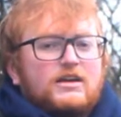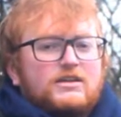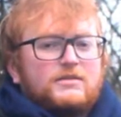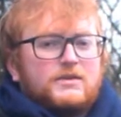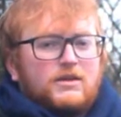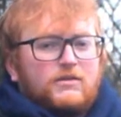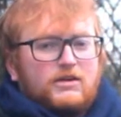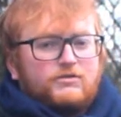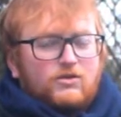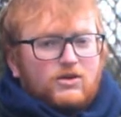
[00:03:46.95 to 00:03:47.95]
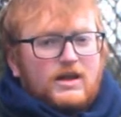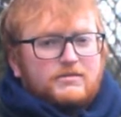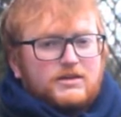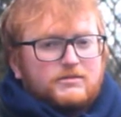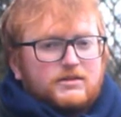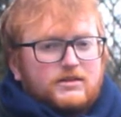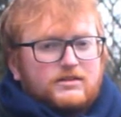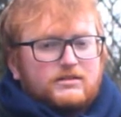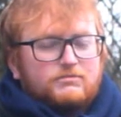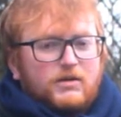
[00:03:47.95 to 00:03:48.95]
specifically for laptops in
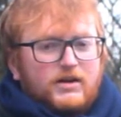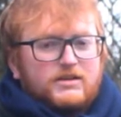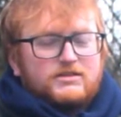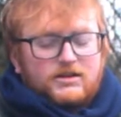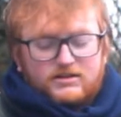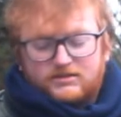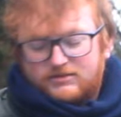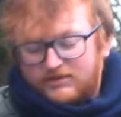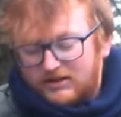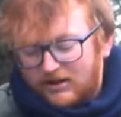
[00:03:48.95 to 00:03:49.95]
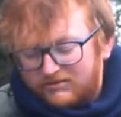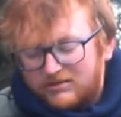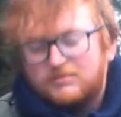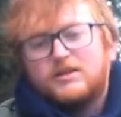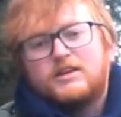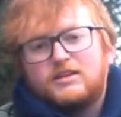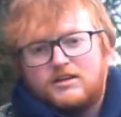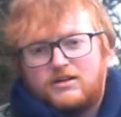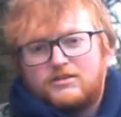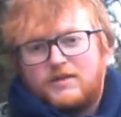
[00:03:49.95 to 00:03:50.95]
this, but it does fit comfortably in the
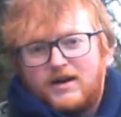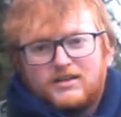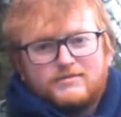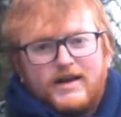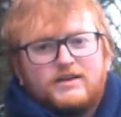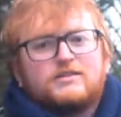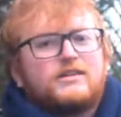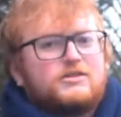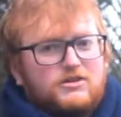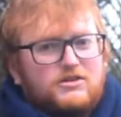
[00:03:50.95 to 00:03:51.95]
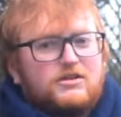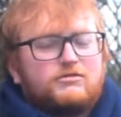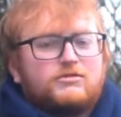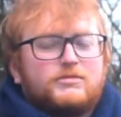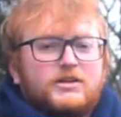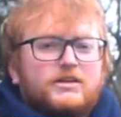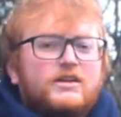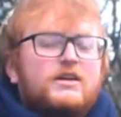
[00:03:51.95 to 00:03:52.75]
other part of the bag, so that's good enough for me.